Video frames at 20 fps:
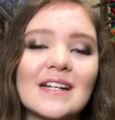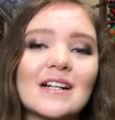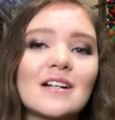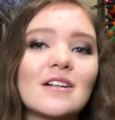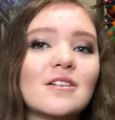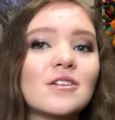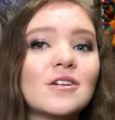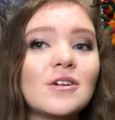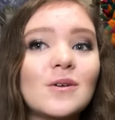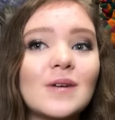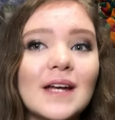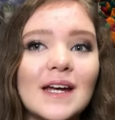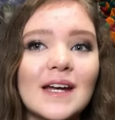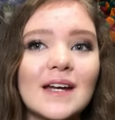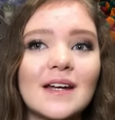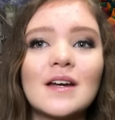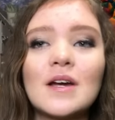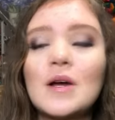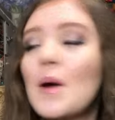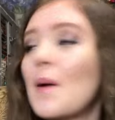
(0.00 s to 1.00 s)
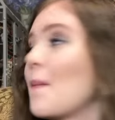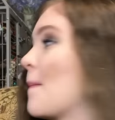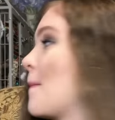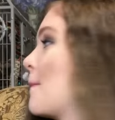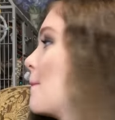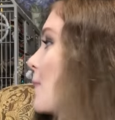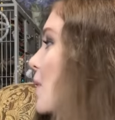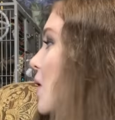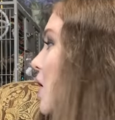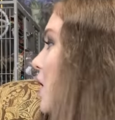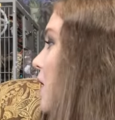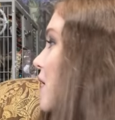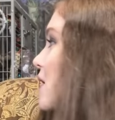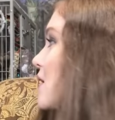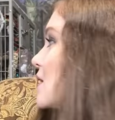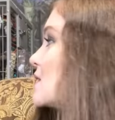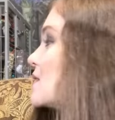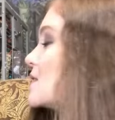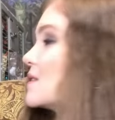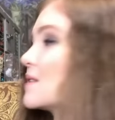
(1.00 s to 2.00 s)
including
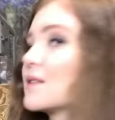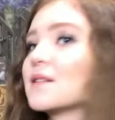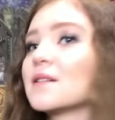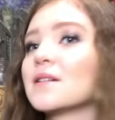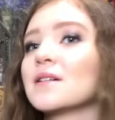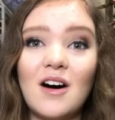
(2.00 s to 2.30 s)
birds.